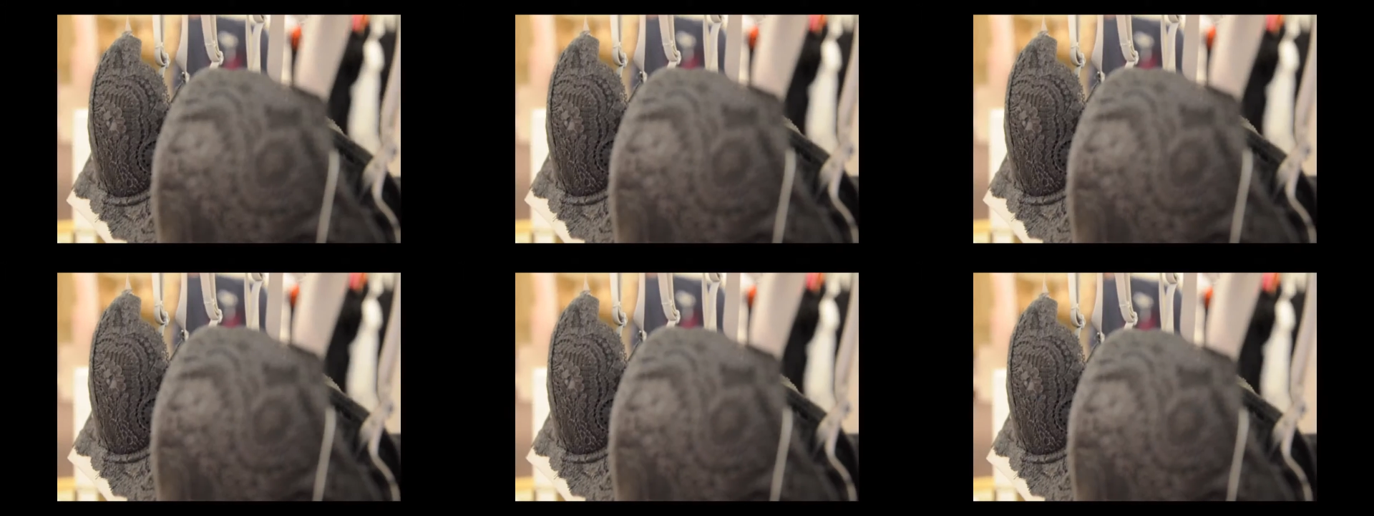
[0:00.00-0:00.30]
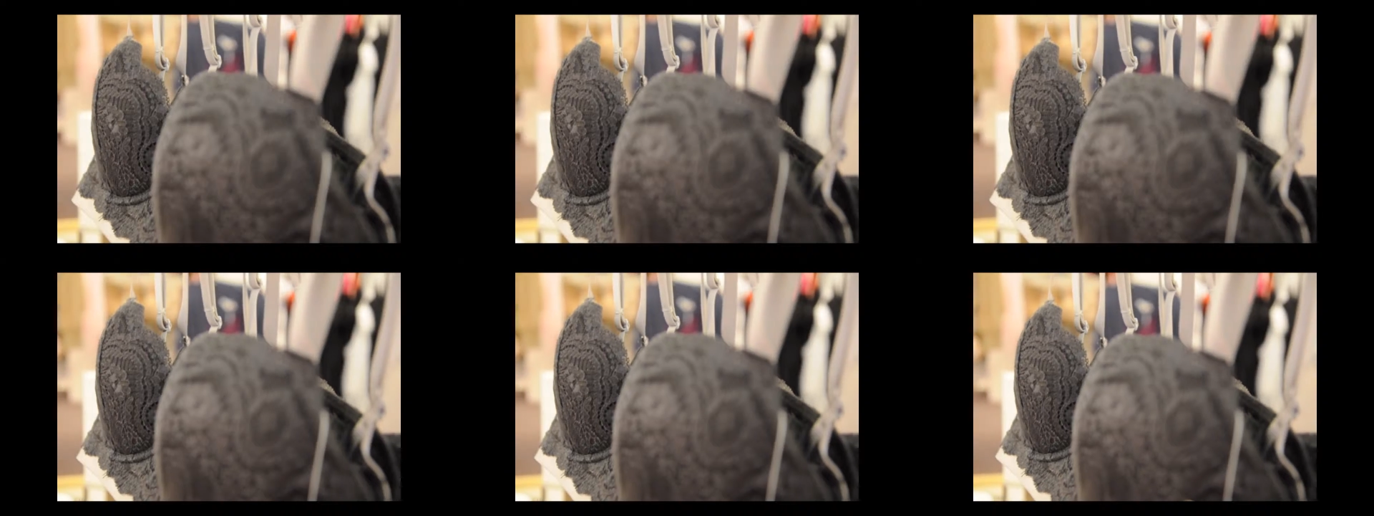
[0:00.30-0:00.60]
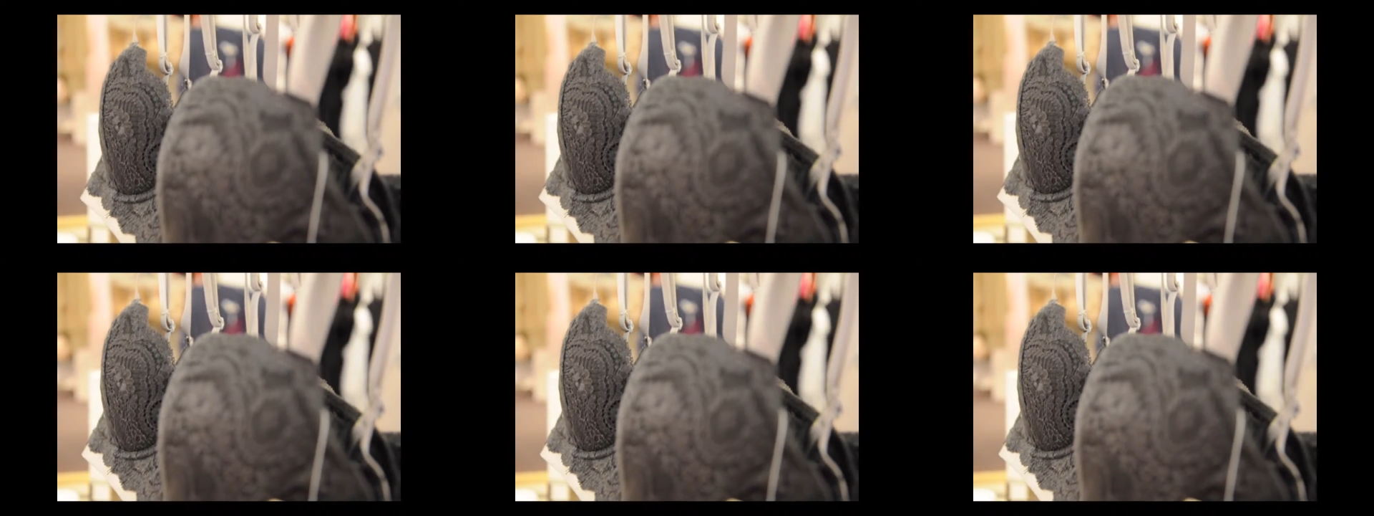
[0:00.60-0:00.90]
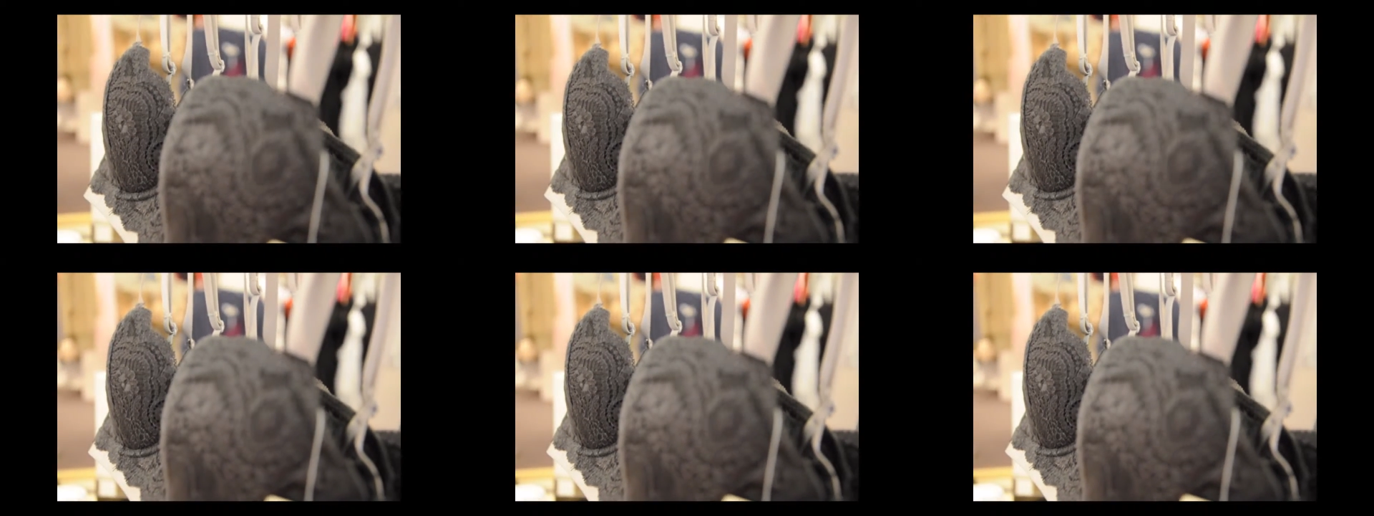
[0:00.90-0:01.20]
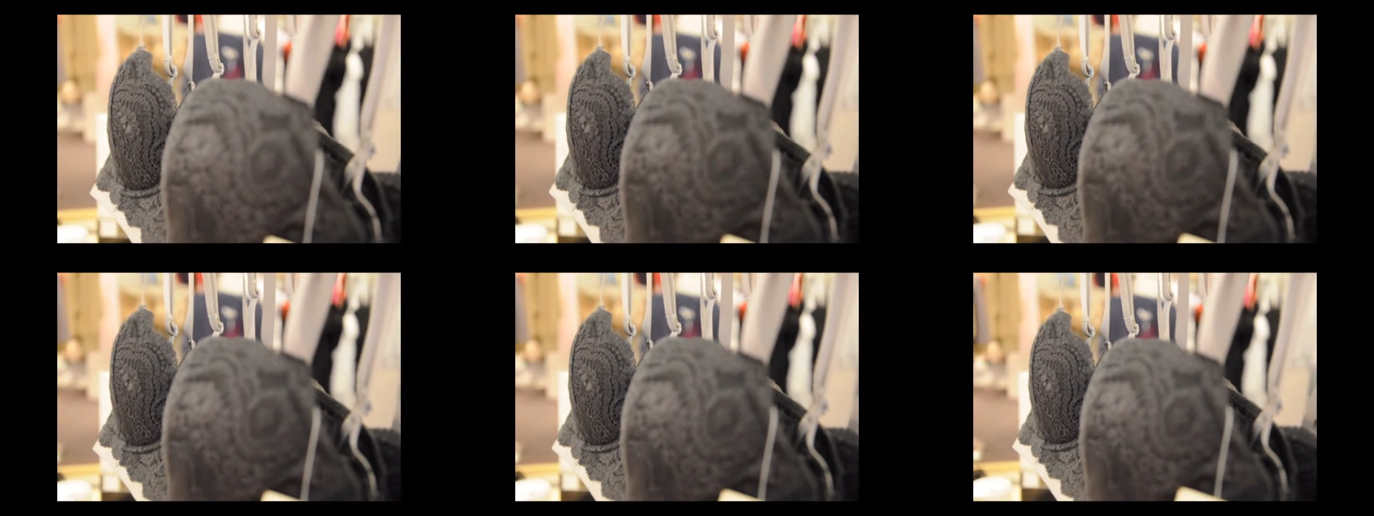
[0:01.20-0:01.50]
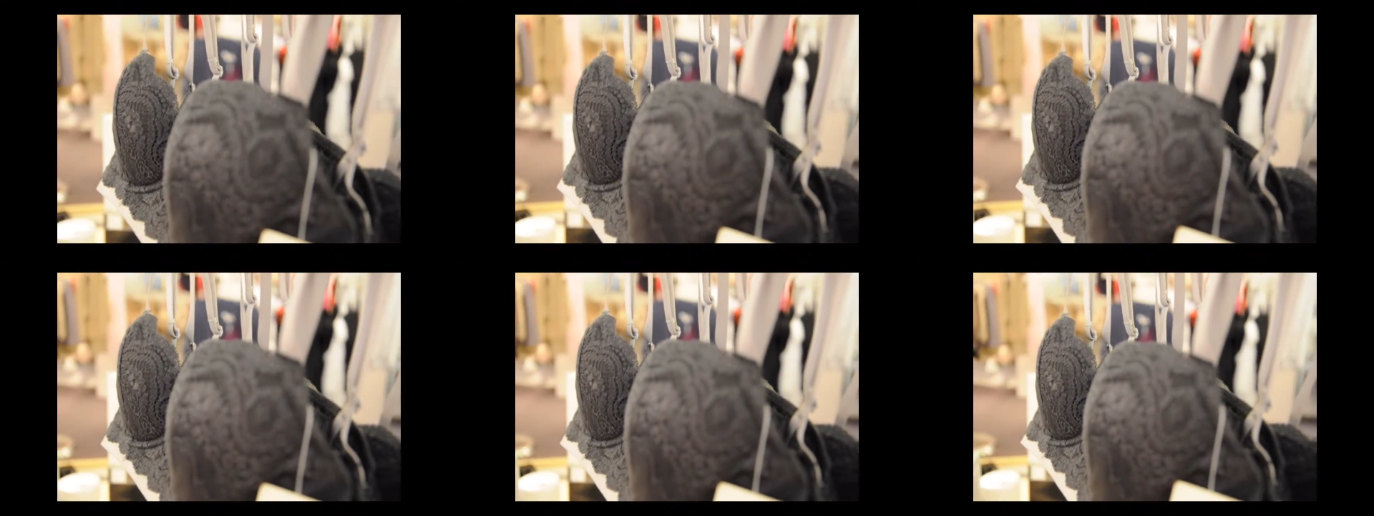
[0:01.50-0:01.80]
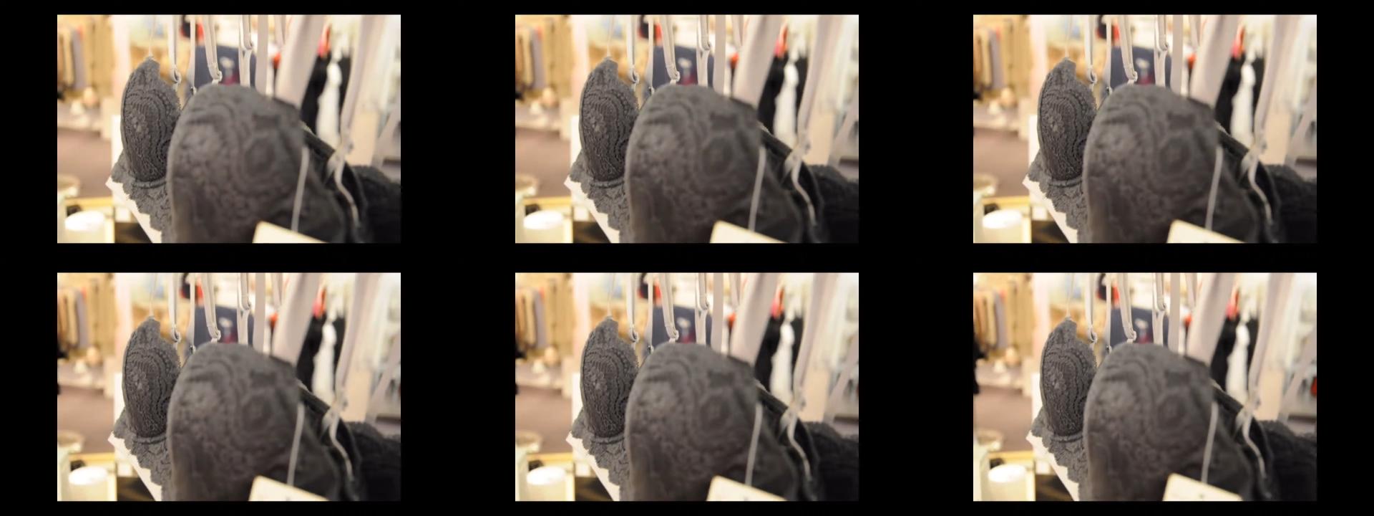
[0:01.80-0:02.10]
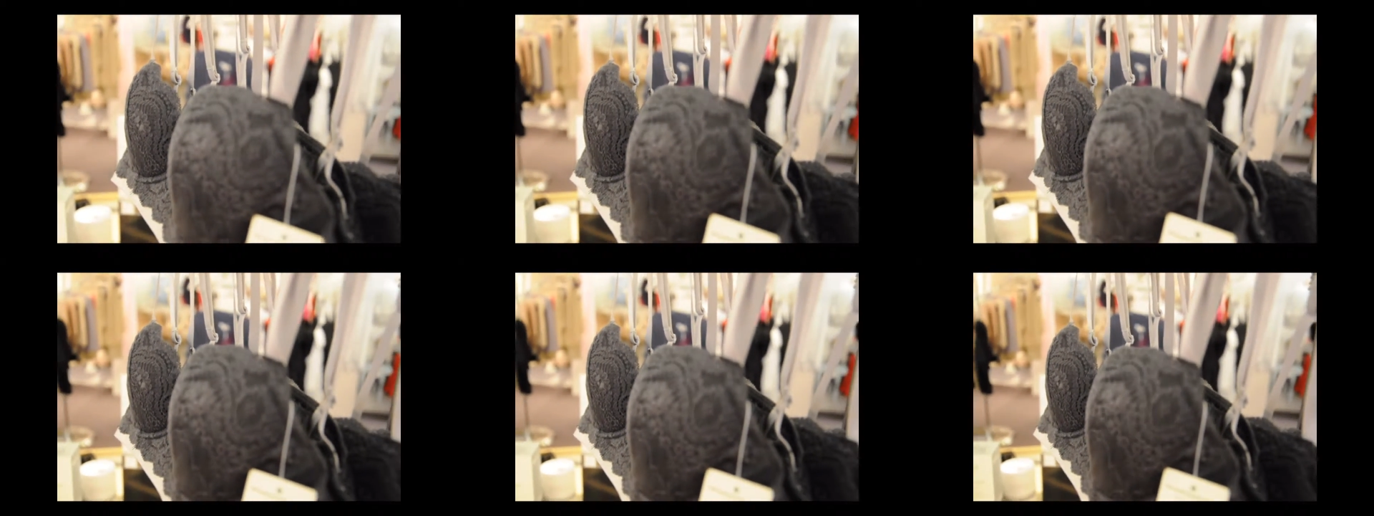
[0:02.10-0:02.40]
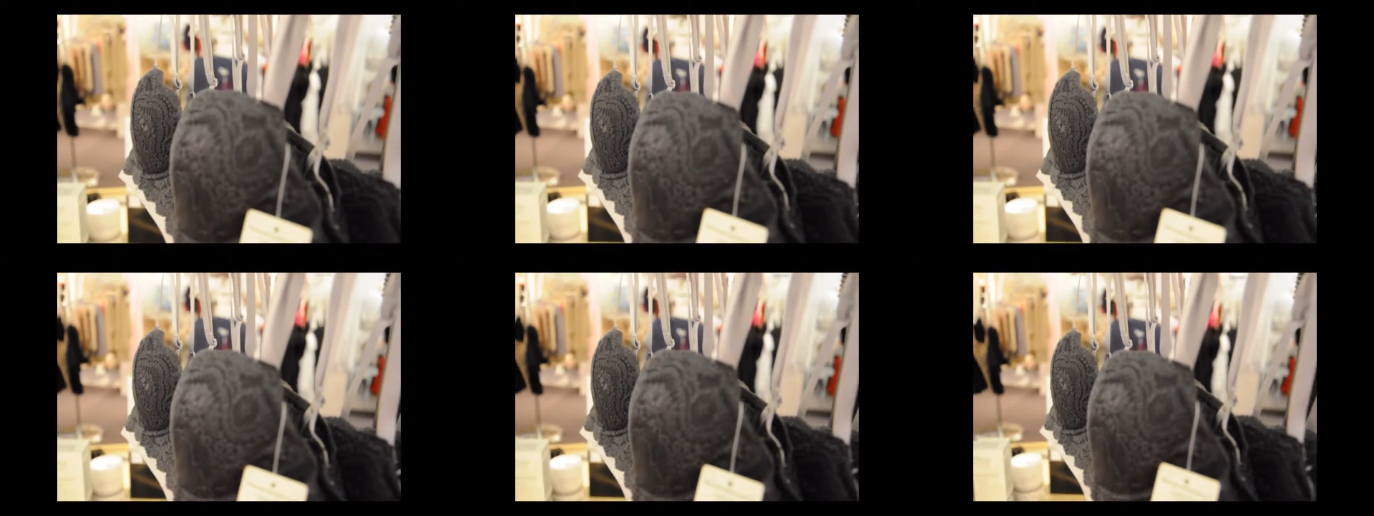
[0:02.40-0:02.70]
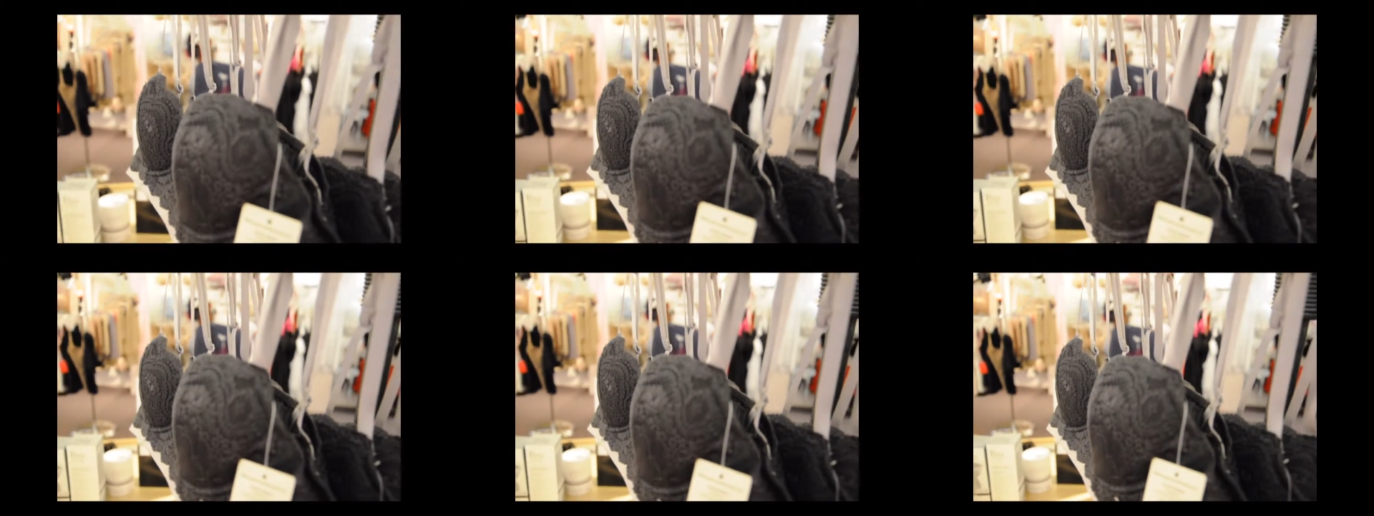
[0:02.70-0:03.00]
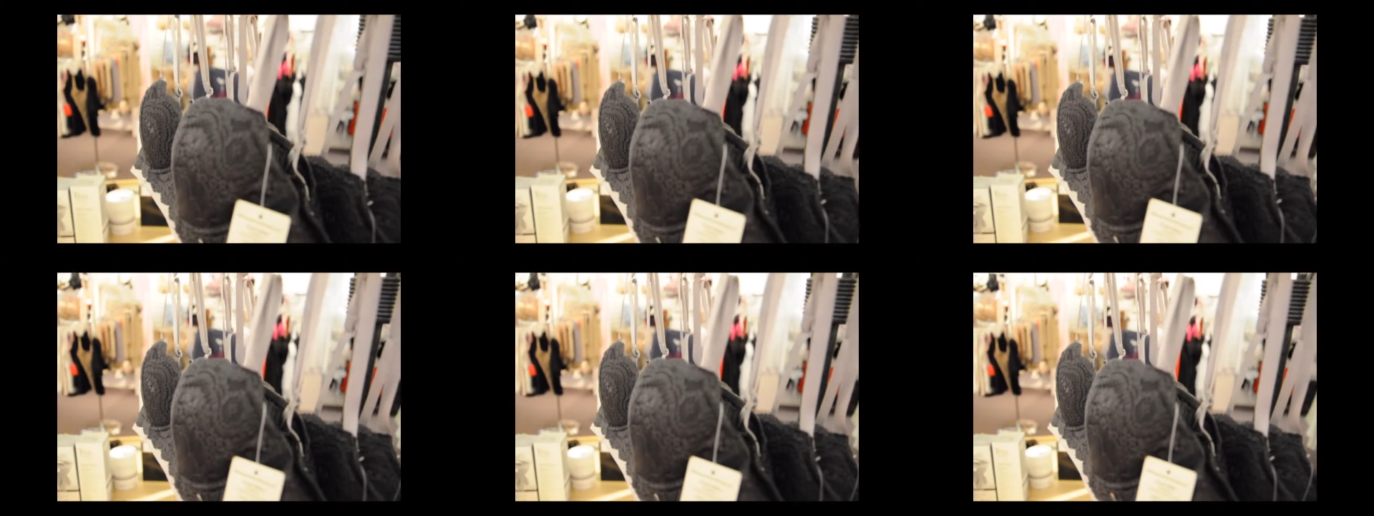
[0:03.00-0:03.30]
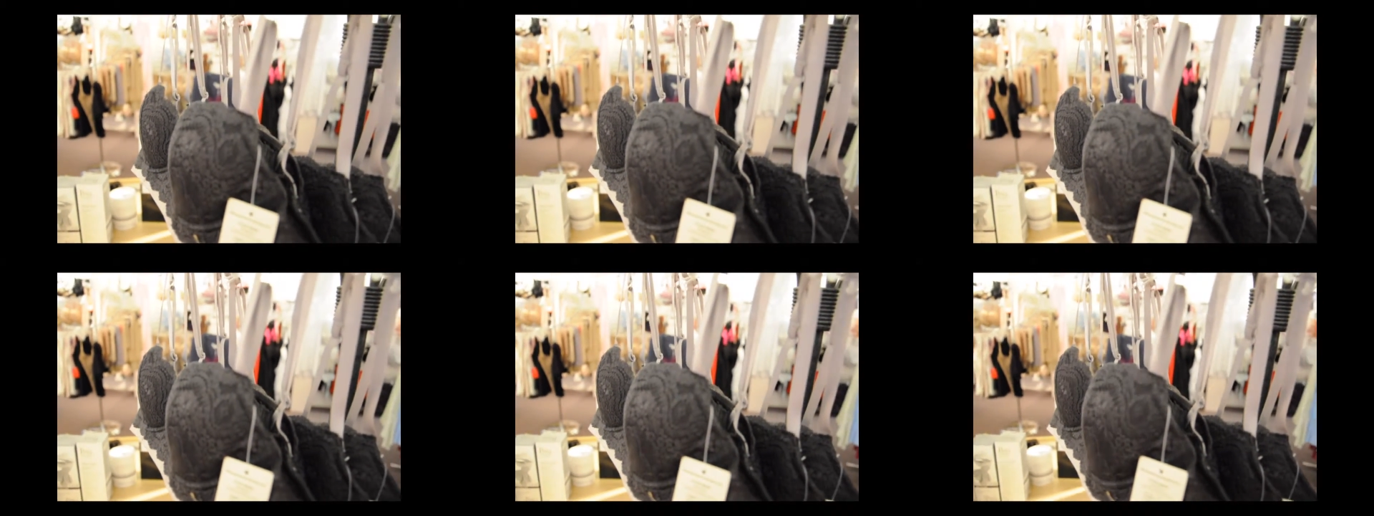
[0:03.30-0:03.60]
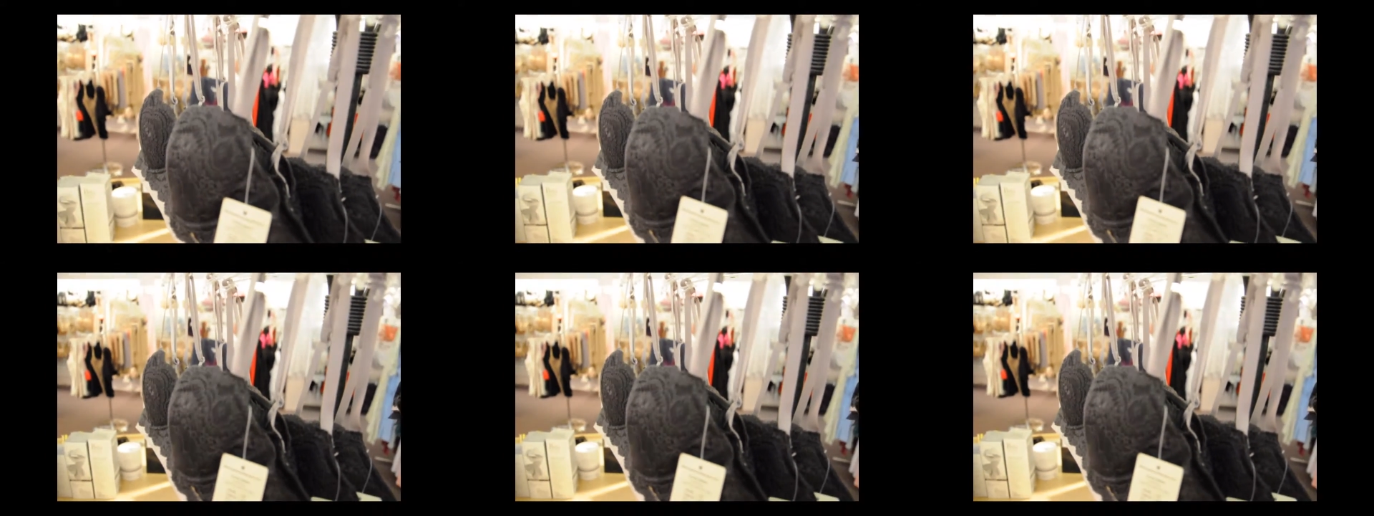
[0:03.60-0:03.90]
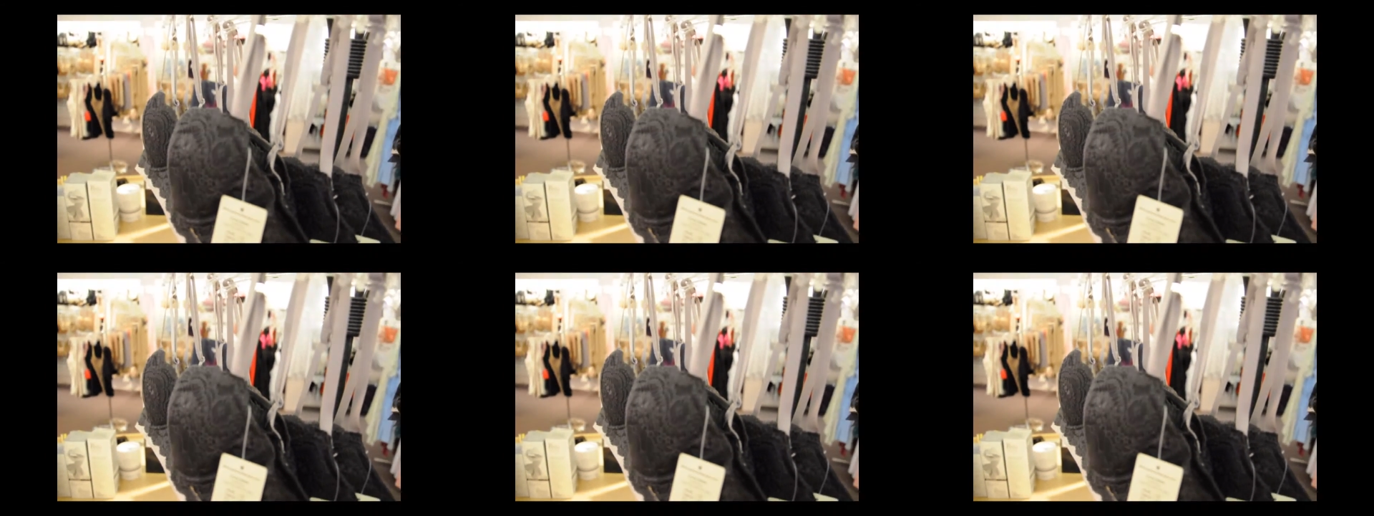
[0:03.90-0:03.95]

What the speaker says: Nobody's mouth can be seen.